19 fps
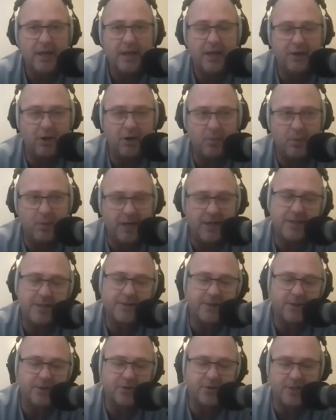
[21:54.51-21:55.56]
I went into
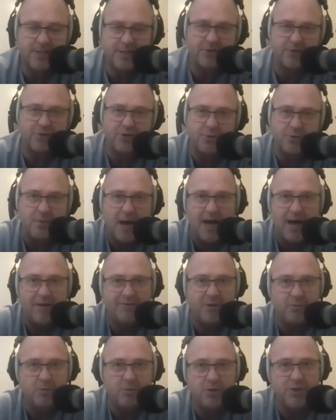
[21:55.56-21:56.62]
the dressing room
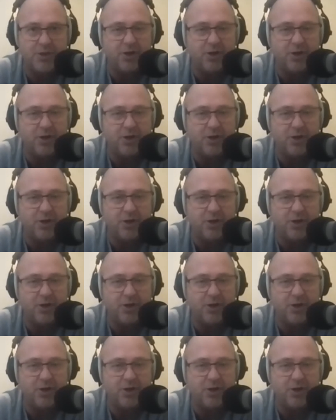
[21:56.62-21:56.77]
afterwards,